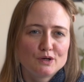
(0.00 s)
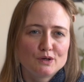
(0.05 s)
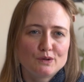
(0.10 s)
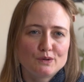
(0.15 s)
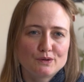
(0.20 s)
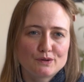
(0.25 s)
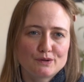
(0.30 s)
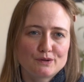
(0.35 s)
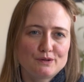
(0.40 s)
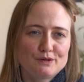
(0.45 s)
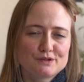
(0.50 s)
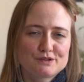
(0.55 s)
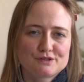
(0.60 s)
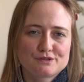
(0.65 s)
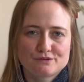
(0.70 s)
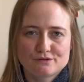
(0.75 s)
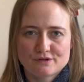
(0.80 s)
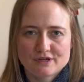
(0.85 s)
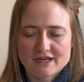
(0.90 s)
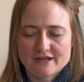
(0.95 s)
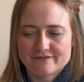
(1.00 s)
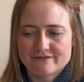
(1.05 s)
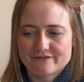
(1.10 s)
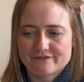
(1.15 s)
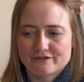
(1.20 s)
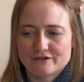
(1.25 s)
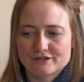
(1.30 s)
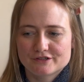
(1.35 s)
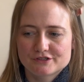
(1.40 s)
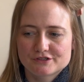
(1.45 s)
or also have a
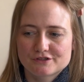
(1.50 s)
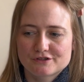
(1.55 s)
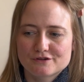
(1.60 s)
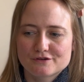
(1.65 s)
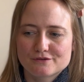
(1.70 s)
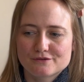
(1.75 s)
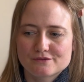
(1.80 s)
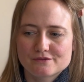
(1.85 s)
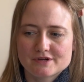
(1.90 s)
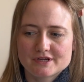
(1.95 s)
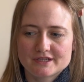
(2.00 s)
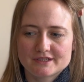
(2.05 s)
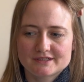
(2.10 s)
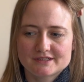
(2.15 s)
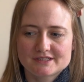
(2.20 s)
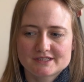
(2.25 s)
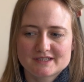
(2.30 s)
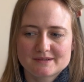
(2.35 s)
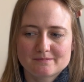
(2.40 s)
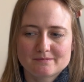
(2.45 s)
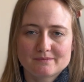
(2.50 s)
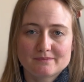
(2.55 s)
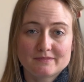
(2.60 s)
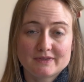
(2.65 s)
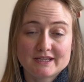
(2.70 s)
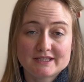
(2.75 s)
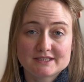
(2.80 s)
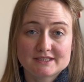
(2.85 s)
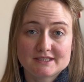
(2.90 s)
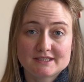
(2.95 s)
first go at some
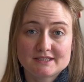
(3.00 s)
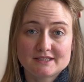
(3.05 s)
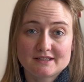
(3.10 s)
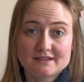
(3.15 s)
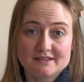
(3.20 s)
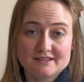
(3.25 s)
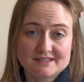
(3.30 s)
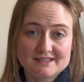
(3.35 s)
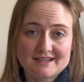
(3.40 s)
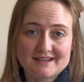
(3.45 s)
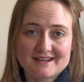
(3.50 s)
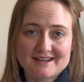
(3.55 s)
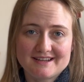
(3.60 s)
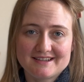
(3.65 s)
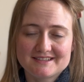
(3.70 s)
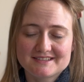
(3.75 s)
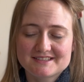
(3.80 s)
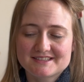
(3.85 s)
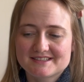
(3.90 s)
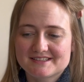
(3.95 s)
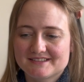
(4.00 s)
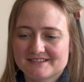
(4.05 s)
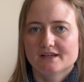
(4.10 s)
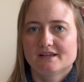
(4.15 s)
lace details like eyelets.